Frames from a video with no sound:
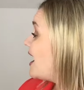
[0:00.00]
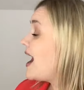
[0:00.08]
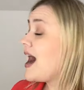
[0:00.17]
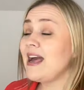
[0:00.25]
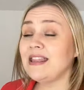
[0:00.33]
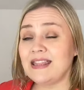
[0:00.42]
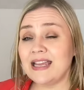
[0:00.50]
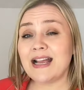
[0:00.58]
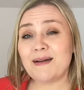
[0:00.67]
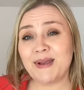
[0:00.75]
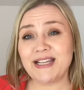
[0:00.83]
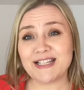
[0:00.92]
I think I
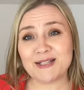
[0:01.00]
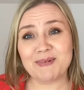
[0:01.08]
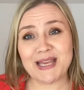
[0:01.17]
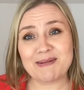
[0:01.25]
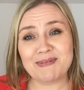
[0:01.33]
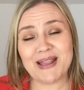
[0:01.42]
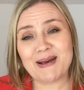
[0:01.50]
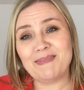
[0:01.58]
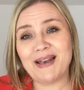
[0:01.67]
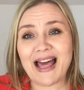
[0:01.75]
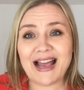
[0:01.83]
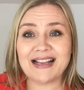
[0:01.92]
may just be keeping that
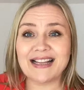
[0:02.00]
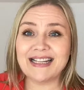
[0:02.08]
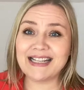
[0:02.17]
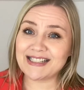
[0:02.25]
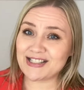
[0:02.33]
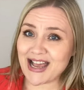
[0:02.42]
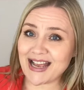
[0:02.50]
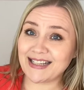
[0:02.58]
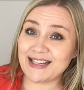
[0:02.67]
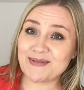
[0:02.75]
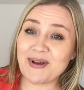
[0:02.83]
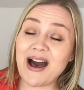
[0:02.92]
black little jacket
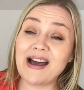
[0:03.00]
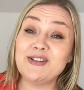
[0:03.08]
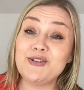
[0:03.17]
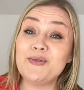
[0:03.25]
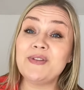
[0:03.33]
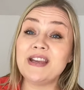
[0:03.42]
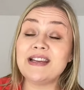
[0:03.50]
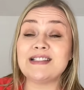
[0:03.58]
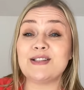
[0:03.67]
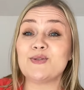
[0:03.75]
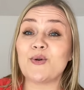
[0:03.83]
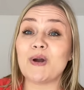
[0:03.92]
as well. I do think it's
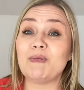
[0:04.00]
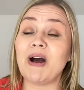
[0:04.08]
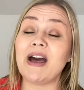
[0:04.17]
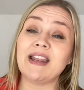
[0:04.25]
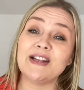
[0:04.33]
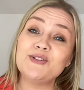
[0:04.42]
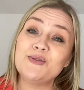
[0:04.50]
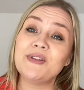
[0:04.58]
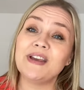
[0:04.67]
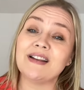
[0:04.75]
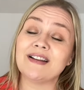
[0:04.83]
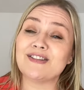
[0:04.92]
adorable, and I do
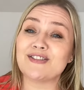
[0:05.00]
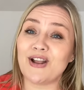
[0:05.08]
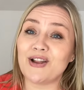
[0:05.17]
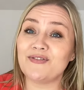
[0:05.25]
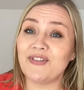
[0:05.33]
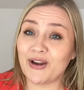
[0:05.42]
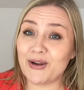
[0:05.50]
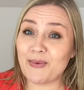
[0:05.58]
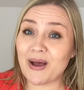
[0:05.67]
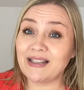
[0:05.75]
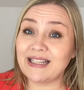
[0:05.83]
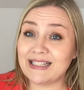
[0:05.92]
think it'll slot very
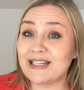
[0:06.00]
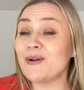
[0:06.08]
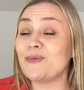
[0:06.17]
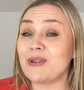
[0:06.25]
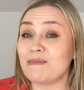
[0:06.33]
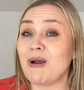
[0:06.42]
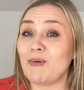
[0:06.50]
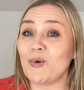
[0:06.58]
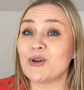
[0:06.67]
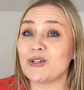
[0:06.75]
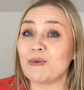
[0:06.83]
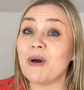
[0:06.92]
well in with my
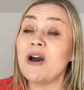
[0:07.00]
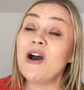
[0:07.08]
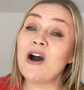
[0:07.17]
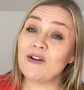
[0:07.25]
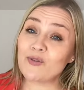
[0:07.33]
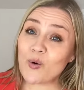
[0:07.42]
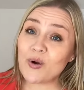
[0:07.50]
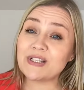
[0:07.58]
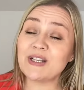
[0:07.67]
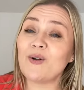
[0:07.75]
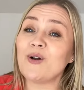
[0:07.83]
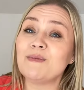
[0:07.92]
wardrobe. Of course,
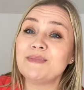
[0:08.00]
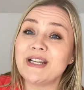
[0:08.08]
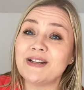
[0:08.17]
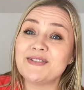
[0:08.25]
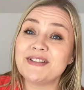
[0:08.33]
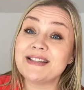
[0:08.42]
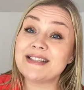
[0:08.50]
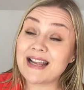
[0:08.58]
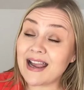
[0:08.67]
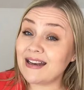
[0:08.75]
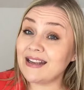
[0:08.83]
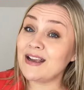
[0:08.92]
it all comes down to the
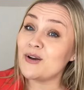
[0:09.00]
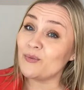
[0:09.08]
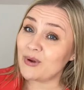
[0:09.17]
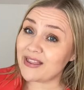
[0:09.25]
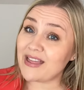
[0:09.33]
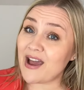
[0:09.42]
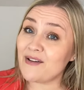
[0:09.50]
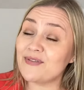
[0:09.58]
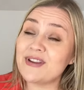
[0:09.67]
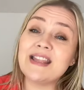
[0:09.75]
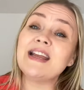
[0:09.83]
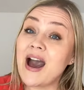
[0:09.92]
styling with
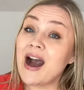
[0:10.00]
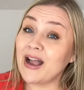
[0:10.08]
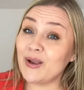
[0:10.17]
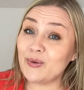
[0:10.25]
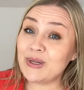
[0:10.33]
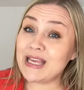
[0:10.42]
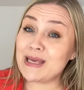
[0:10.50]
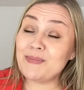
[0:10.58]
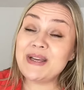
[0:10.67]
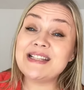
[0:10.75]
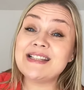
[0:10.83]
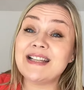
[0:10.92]
everything. I only keep
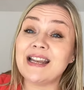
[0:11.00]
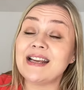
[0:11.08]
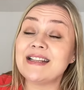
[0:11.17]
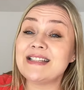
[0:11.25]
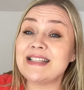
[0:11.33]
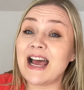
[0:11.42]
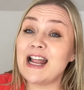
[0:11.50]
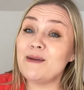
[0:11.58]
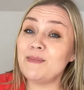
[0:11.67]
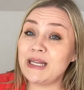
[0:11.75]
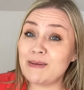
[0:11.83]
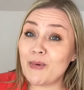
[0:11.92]
pieces that I can style a
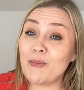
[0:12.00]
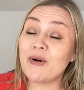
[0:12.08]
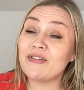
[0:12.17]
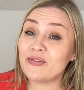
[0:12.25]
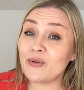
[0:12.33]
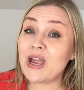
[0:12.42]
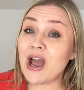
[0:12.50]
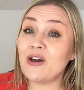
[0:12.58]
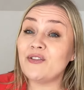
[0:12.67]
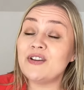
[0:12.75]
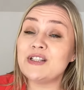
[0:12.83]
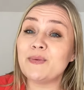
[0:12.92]
minimum of 3
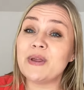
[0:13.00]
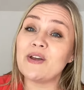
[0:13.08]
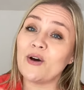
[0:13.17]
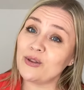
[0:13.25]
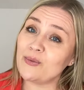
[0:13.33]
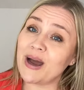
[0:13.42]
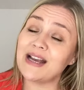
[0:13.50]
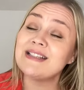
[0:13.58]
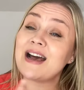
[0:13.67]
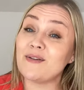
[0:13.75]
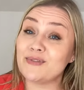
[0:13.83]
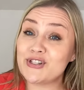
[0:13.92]
outfits with, otherwise
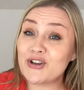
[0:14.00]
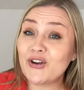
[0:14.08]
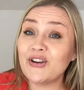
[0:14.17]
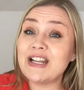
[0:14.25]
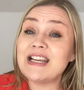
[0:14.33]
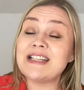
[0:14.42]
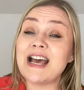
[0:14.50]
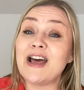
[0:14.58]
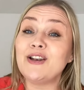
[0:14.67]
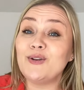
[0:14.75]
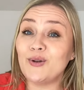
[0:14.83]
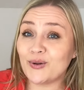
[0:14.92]
I return it
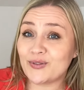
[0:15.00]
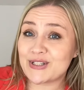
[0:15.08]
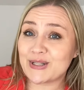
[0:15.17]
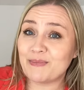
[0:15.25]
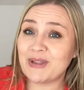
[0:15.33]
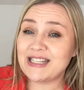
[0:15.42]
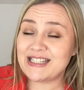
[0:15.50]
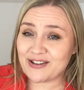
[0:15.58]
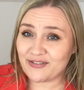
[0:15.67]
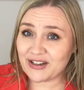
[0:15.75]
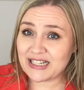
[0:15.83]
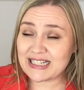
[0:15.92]
and look for something
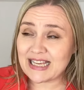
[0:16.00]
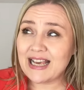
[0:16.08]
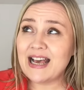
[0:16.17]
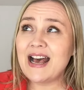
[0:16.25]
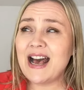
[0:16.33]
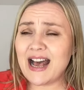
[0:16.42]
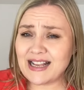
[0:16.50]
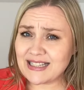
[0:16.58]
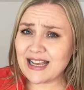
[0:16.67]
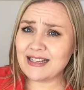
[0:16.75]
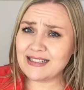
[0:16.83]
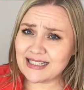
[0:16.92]
different. As
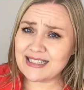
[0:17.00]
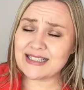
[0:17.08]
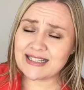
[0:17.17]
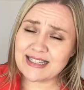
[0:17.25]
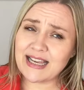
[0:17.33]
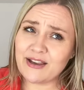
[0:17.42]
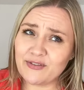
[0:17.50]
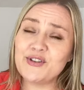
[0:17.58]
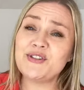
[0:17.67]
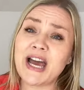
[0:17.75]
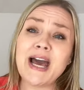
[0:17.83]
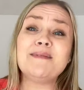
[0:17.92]
I did say a few
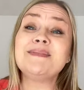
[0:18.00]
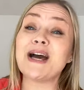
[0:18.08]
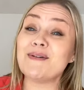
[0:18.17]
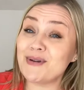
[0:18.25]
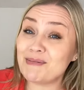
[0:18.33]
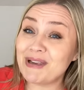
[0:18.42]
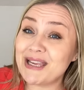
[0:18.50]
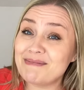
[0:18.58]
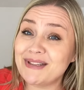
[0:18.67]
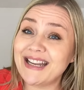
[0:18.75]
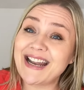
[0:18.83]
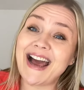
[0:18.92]
times, I will be
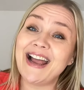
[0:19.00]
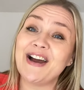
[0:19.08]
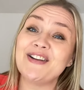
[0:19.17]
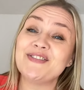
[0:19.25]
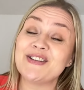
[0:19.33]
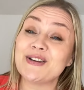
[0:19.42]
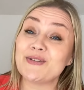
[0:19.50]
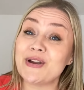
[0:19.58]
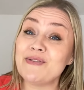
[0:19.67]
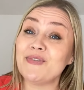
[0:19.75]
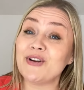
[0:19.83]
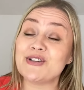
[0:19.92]
keeping an eye out for the
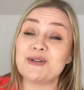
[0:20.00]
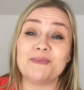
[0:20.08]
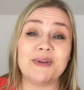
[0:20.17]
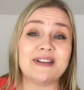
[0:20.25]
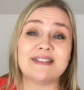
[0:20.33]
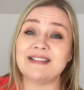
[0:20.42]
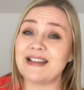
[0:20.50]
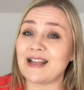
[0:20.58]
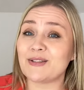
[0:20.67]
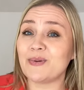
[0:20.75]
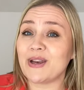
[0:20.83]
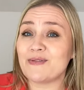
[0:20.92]
cream version because
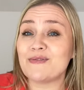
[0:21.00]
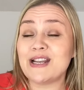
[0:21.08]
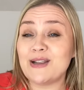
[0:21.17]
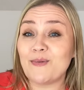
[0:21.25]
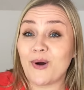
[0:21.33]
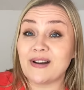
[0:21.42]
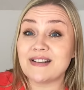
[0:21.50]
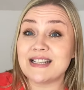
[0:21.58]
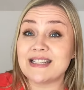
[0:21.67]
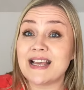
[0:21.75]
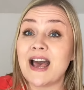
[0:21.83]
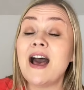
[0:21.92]
that's what I really
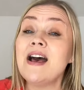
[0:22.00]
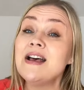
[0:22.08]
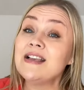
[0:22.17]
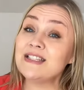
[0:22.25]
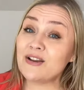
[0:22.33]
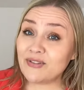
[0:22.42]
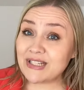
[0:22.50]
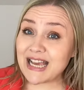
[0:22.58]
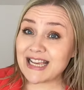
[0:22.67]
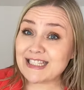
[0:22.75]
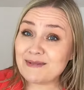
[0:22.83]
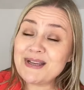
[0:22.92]
wanted. Some
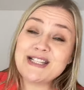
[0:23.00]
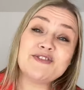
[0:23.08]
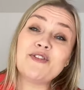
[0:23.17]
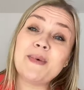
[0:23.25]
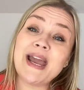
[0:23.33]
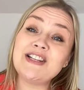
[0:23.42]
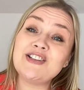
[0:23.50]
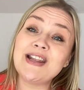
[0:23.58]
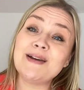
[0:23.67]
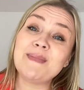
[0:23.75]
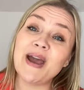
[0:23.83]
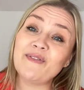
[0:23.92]
fantastic pieces from
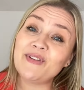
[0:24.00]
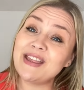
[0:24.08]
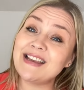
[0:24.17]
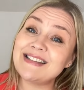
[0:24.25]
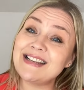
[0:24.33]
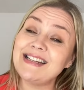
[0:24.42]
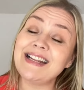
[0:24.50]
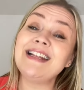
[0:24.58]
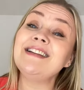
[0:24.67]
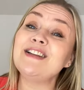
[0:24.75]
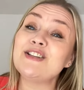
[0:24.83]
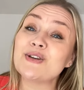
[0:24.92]
H&M. Everything is linked in
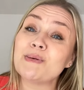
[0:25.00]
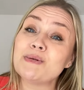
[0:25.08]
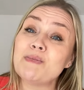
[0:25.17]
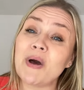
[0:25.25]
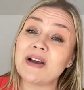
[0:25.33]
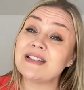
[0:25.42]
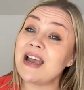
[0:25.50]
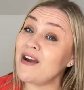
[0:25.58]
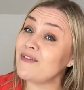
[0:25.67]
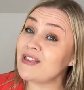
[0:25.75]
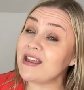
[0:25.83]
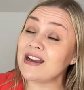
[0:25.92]
the description box.
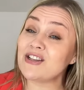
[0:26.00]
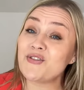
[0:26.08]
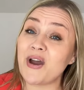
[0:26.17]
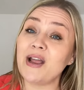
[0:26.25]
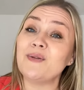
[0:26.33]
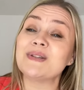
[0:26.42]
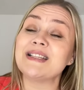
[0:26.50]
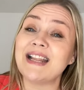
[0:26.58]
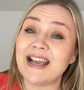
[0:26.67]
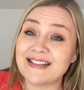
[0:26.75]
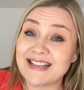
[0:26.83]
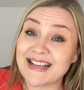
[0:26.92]
Everything I tried was an
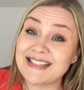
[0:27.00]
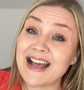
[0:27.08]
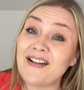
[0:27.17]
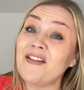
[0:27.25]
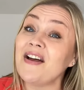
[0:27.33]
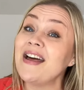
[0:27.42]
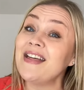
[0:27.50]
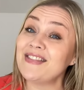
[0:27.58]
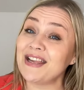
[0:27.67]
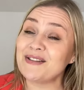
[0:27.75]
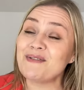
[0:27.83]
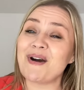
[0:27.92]
XXL.
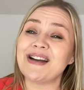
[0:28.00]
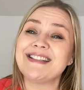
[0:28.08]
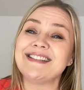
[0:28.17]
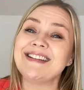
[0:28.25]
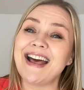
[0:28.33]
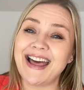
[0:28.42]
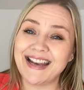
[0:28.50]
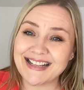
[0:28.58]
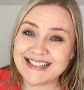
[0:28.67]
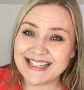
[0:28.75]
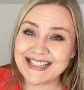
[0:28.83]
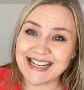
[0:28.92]
Thanks for watching, and I'll
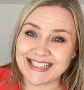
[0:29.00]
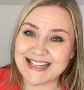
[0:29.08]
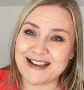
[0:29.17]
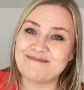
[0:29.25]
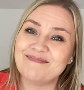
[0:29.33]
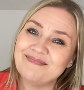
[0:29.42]
see you next time.